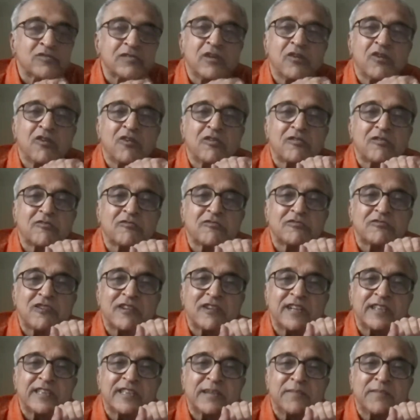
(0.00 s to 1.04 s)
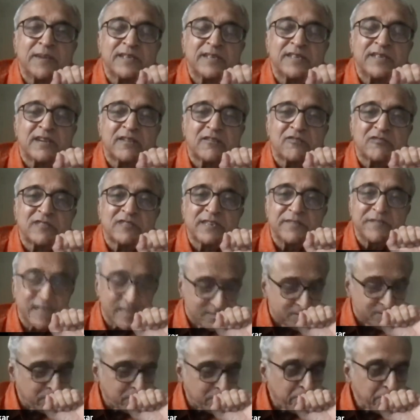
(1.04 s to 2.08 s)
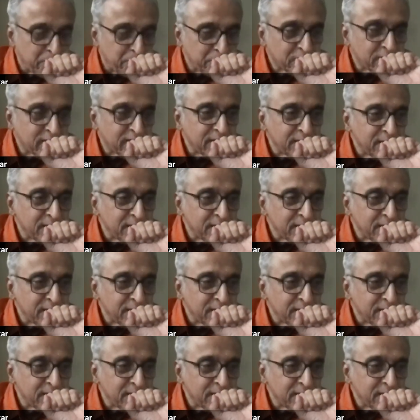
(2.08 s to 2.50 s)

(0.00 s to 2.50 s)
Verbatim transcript: the whole truth or nothing, but the truth even. Okay.